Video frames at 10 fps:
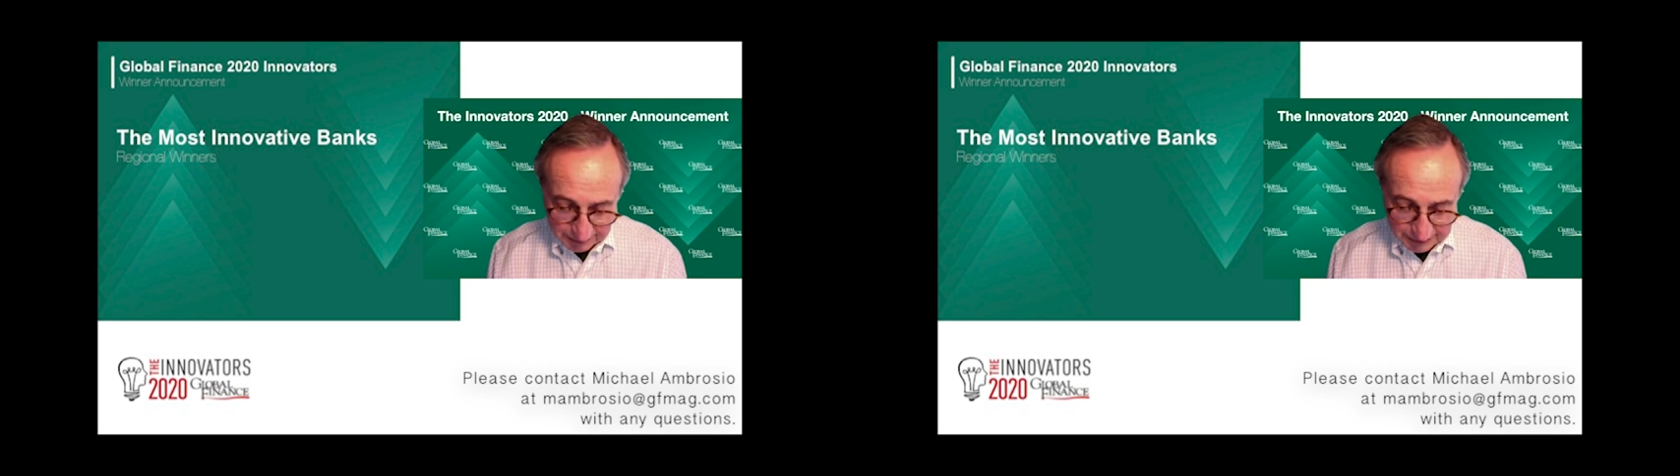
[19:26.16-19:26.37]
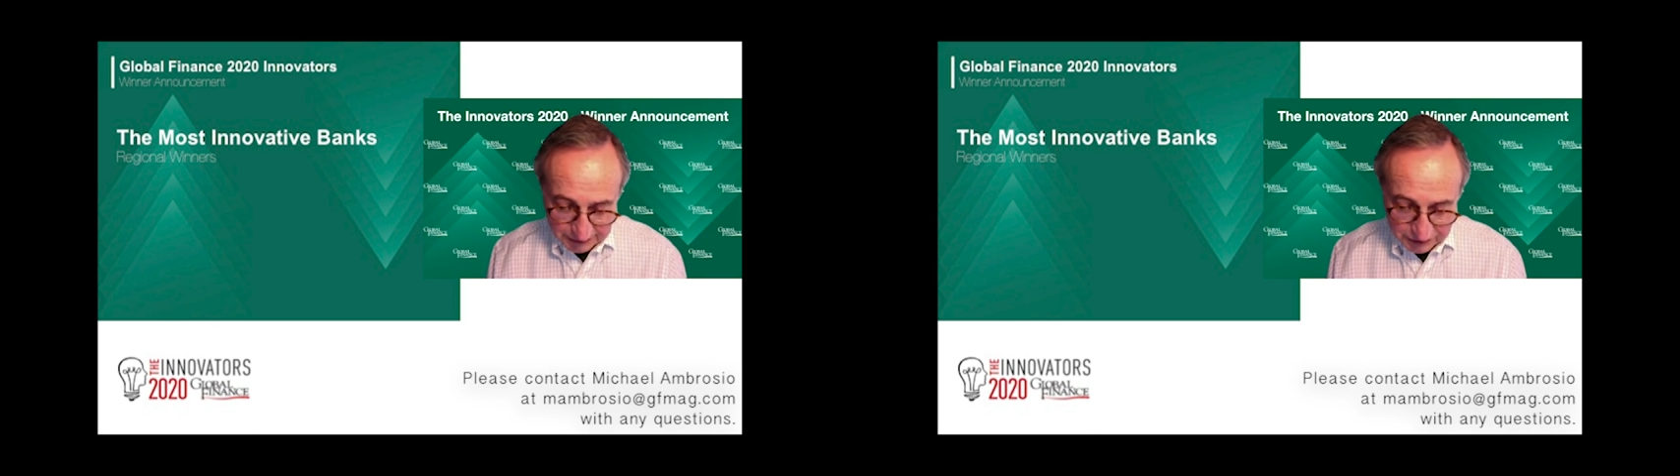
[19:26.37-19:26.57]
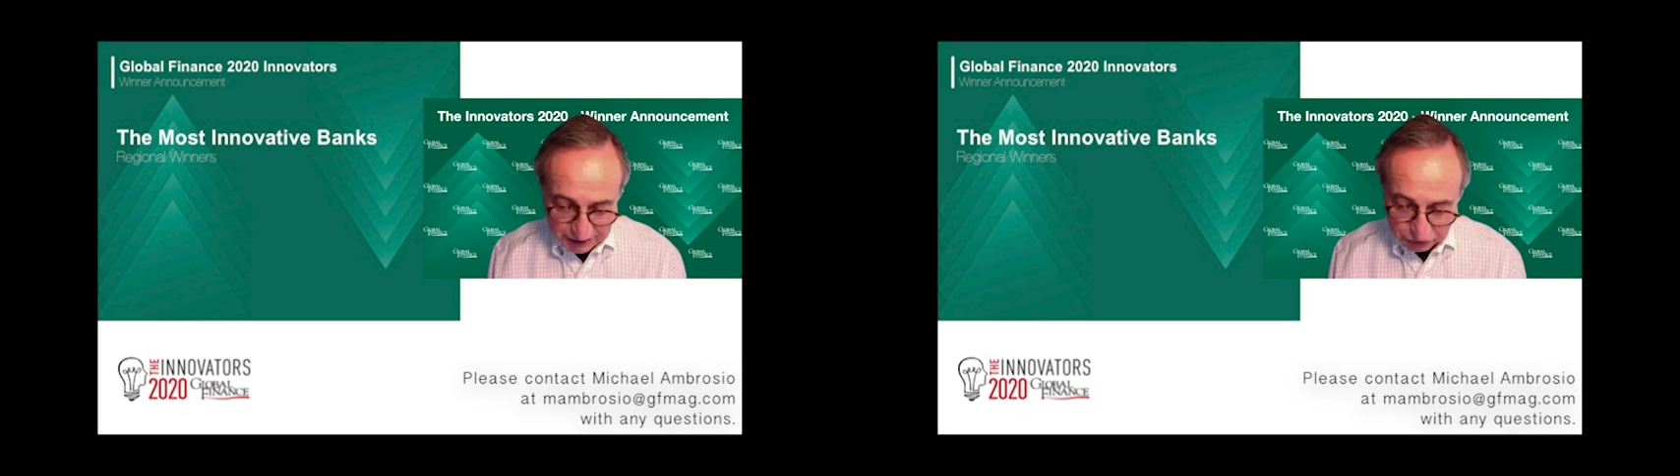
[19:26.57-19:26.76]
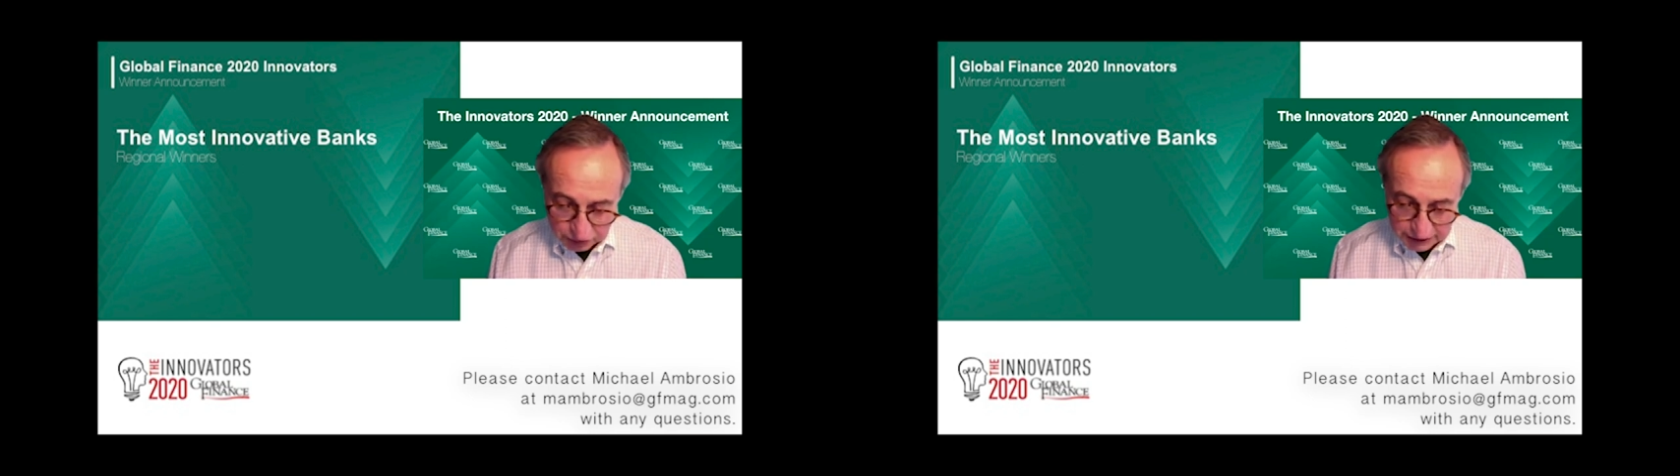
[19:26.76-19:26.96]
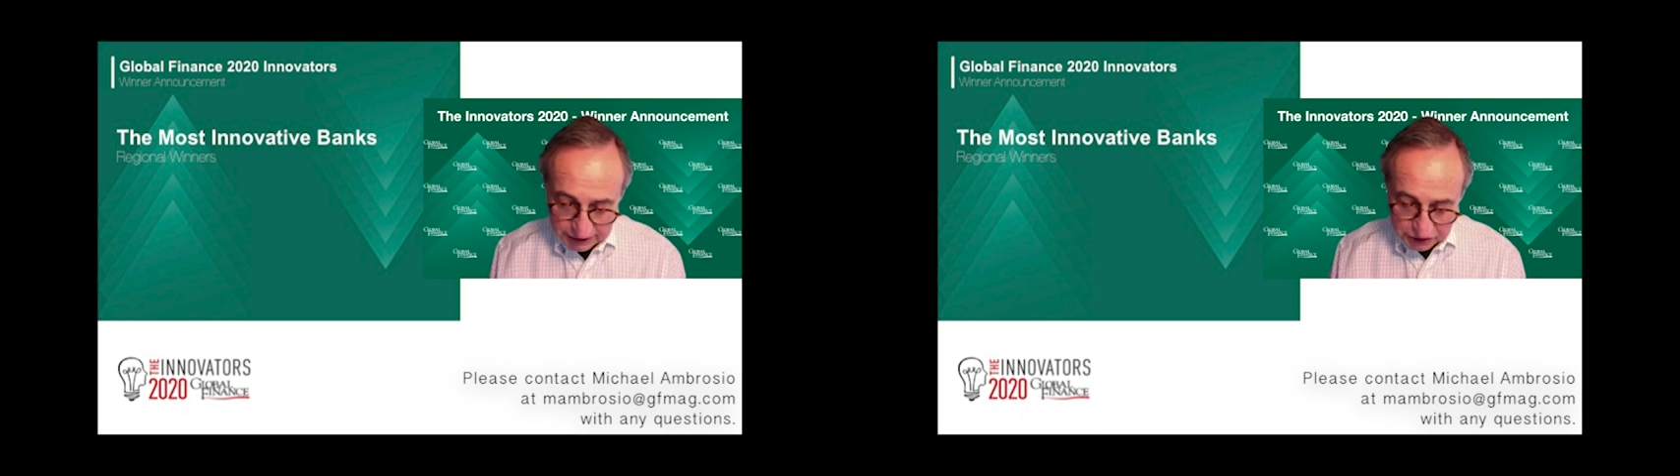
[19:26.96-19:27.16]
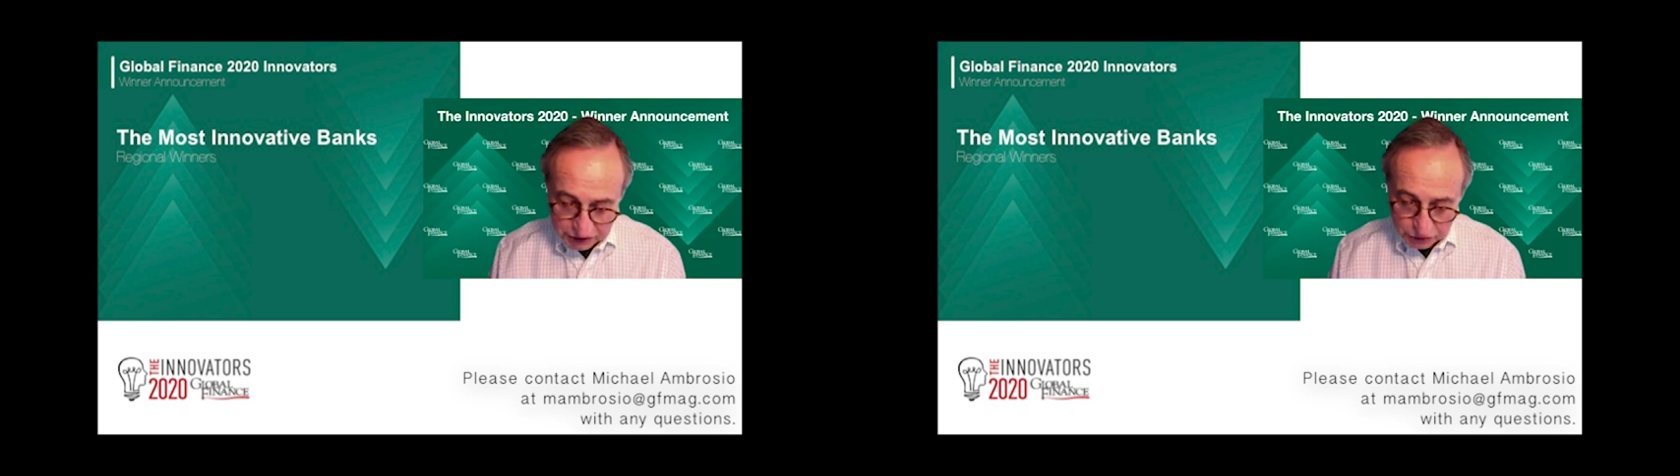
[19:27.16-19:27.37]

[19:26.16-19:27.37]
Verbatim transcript: in Central and Eastern